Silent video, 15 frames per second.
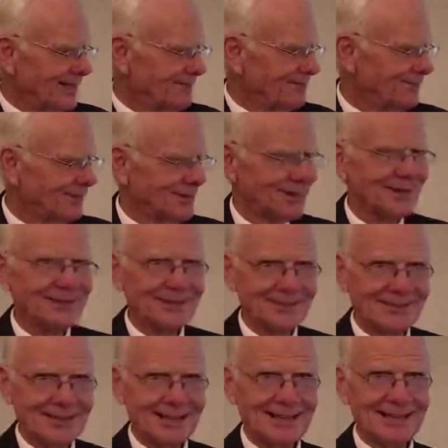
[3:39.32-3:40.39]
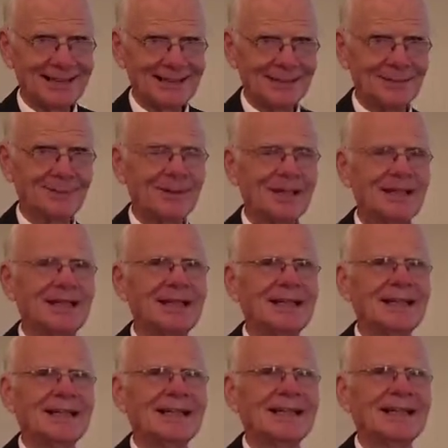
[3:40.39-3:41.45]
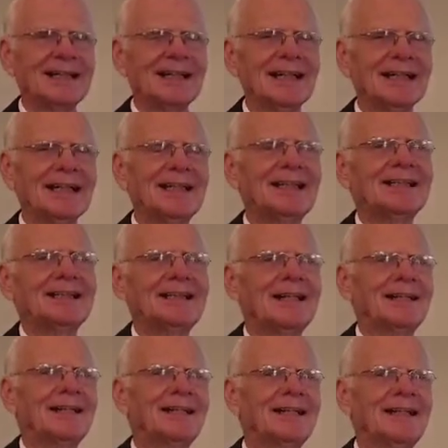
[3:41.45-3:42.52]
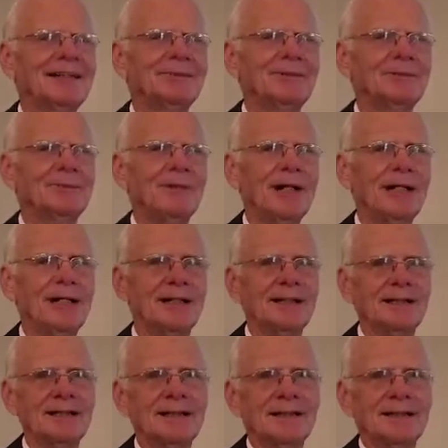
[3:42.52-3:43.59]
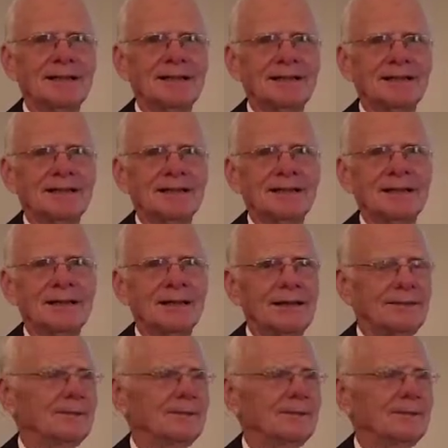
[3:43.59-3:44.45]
four, three, two, one, and then they started again with one. So there